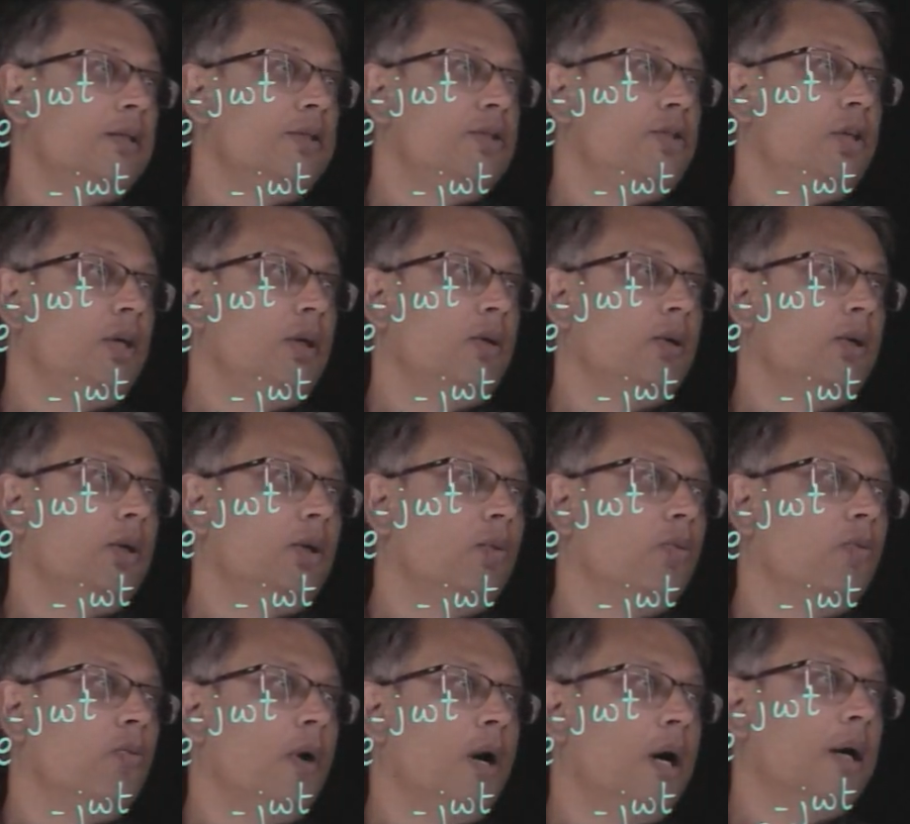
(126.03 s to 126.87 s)
0 to
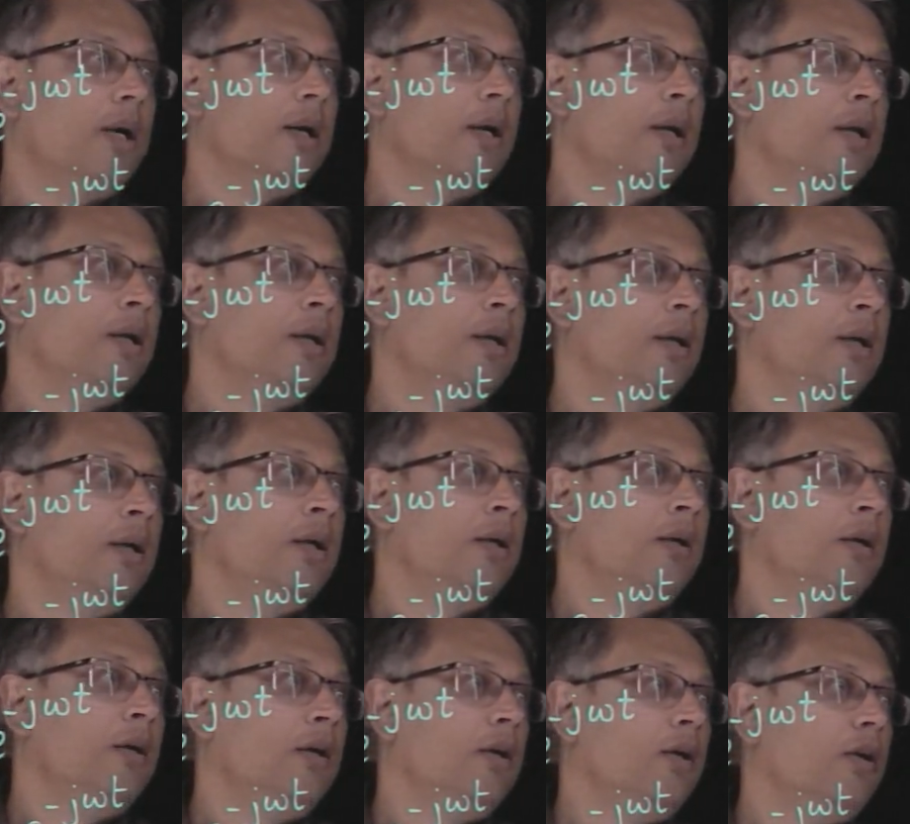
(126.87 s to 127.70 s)
1
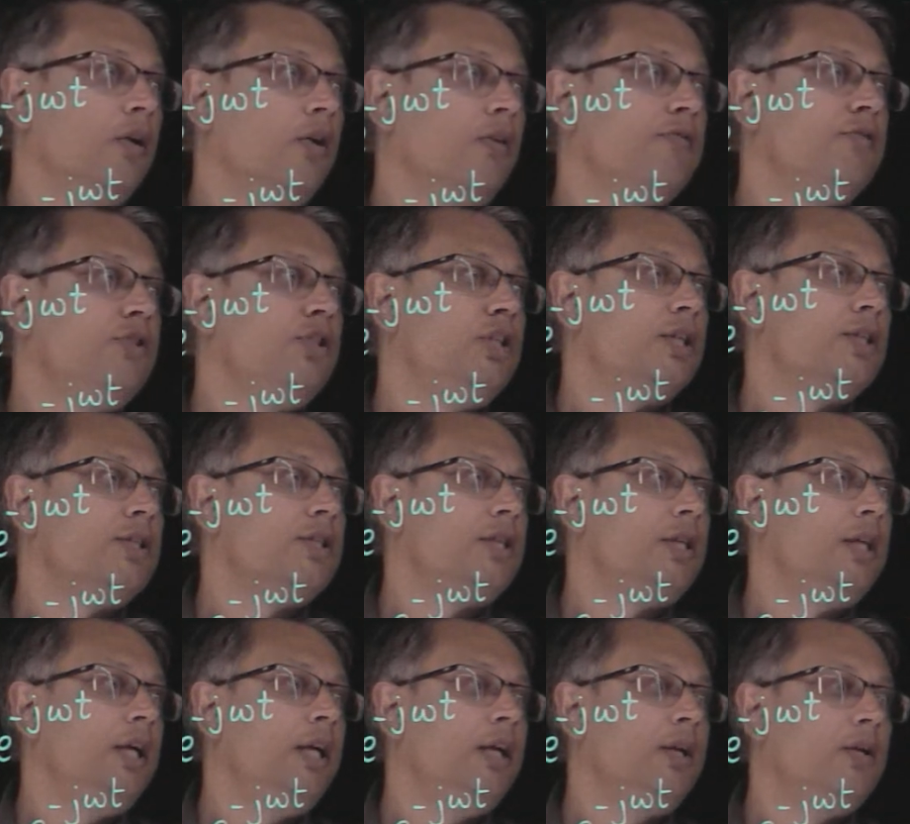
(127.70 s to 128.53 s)
of
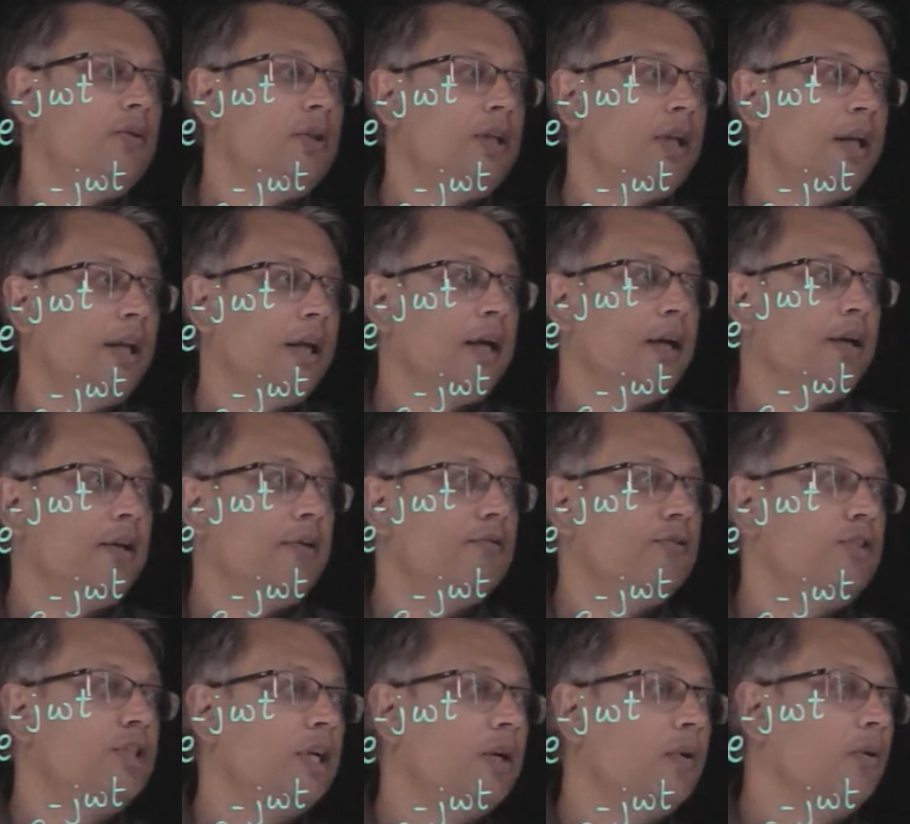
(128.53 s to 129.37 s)
just e to the
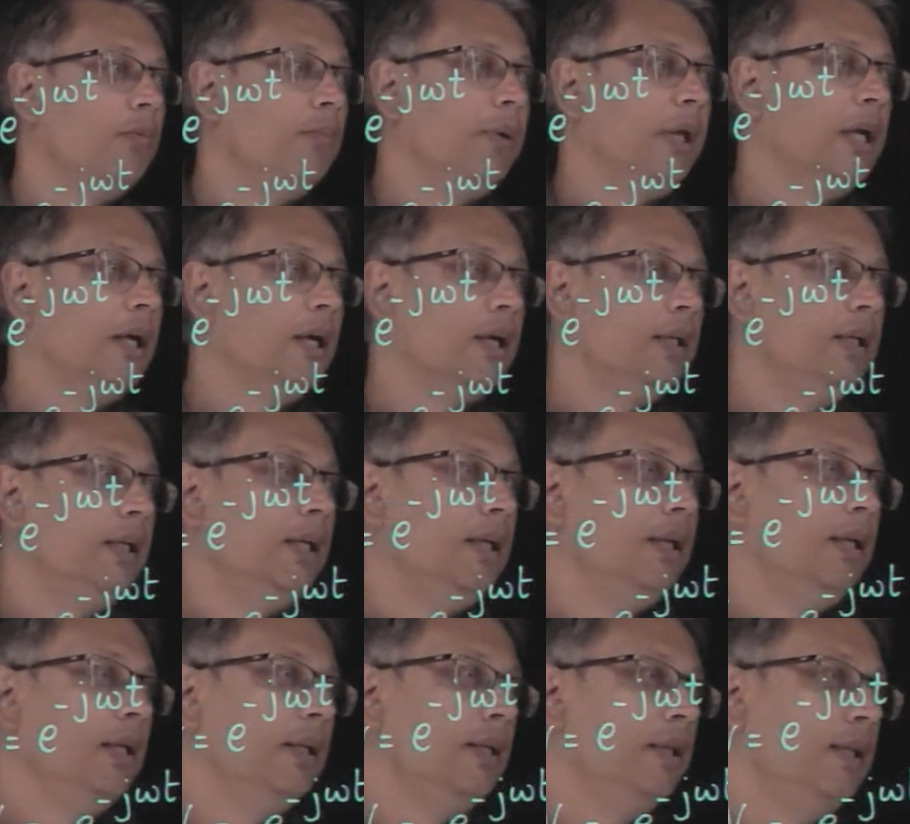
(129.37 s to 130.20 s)
negative j omega t
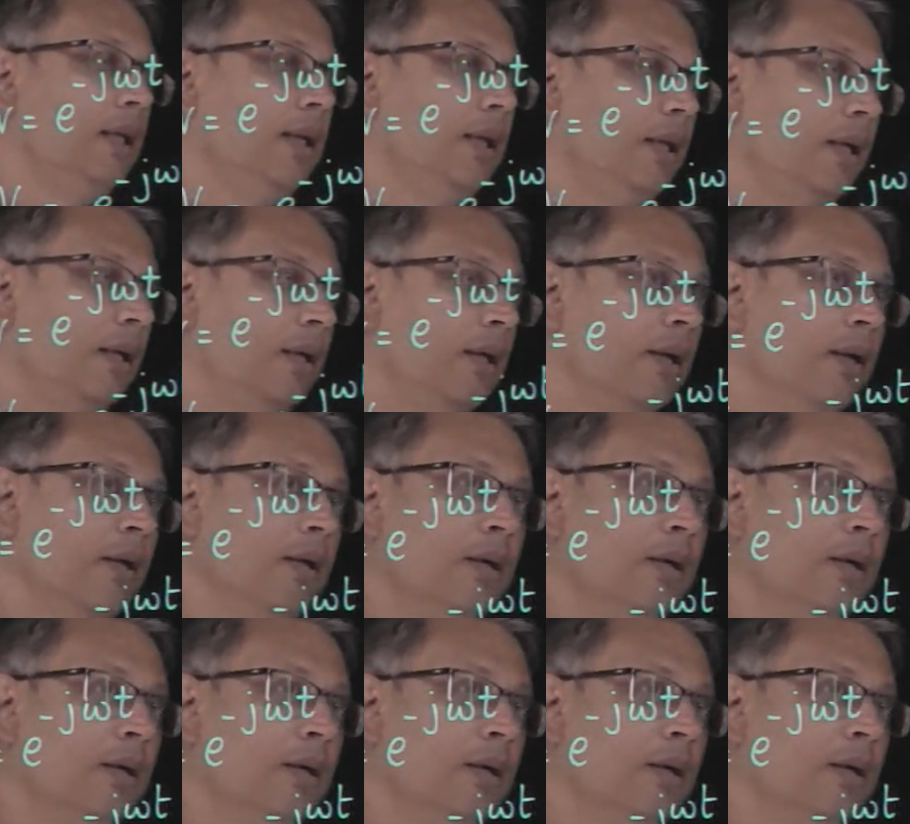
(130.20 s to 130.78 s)
dt,